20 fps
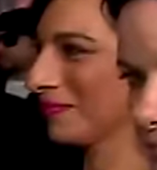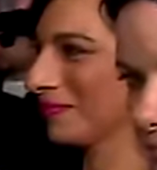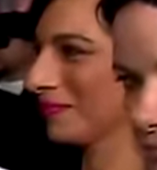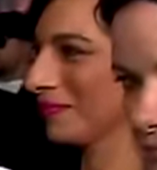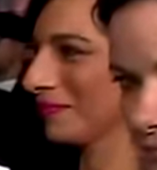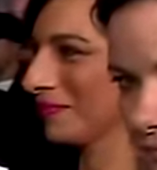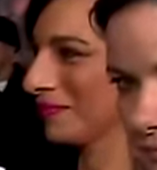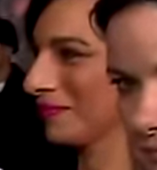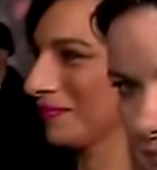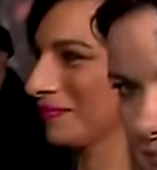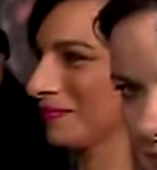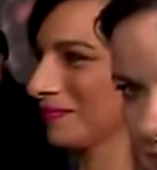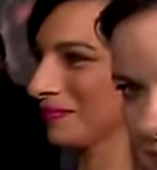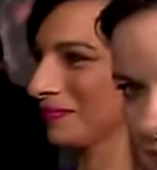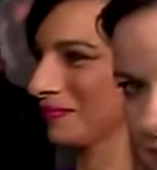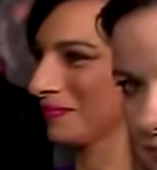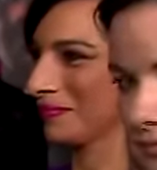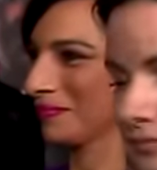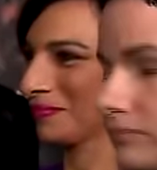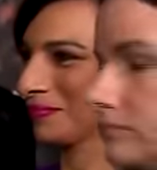
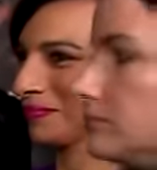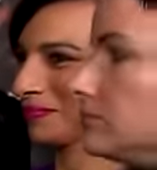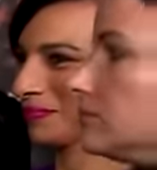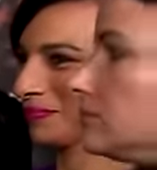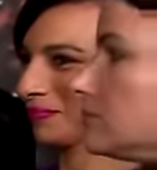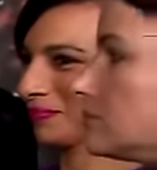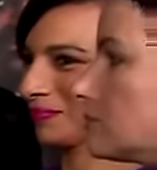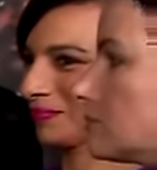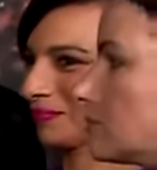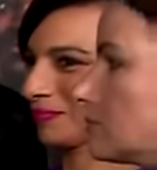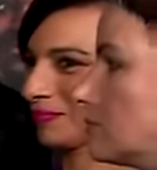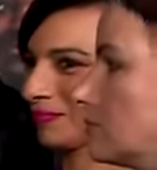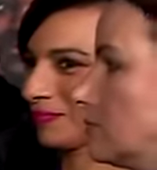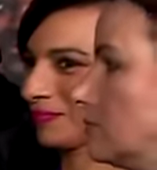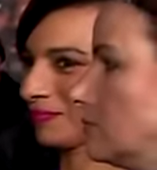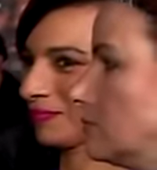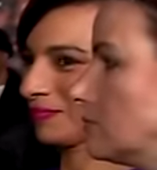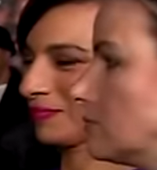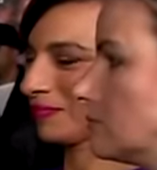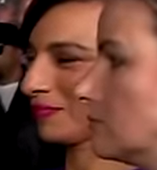
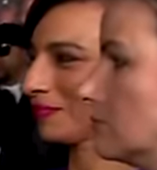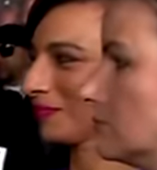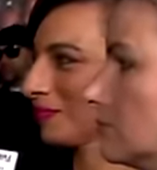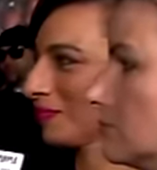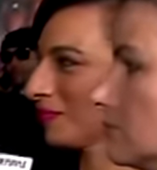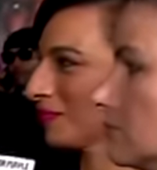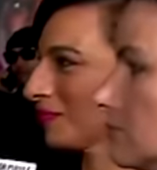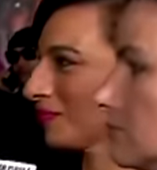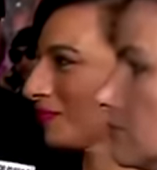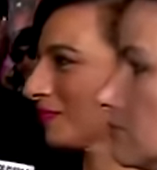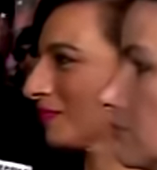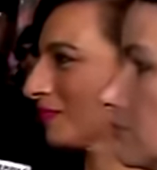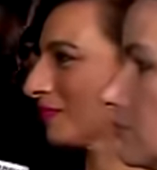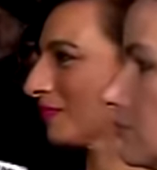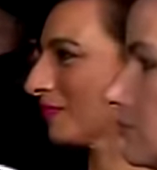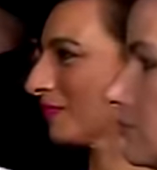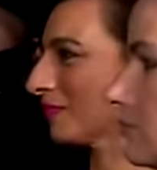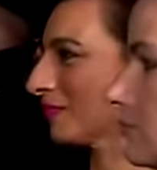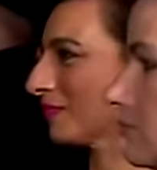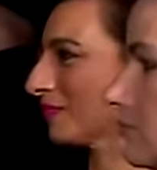
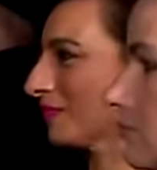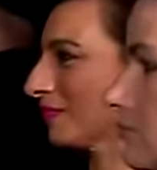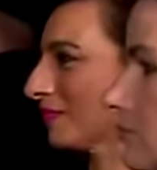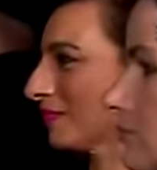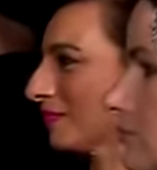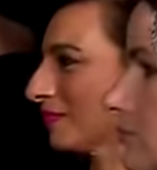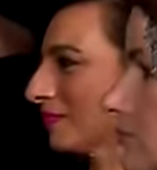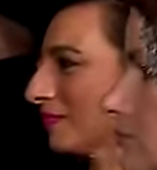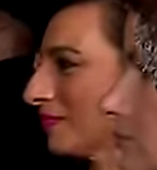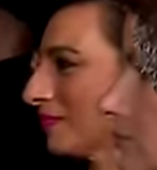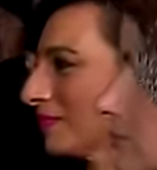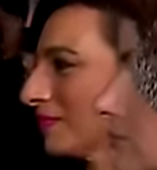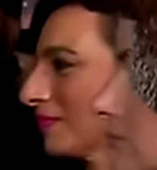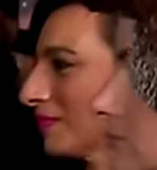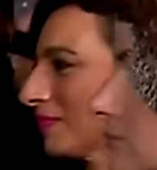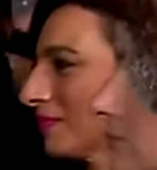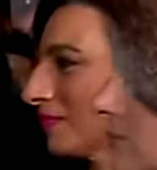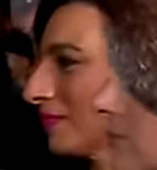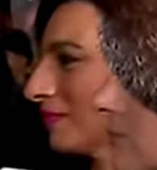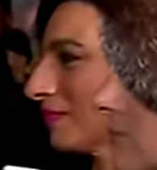This person isn't speaking.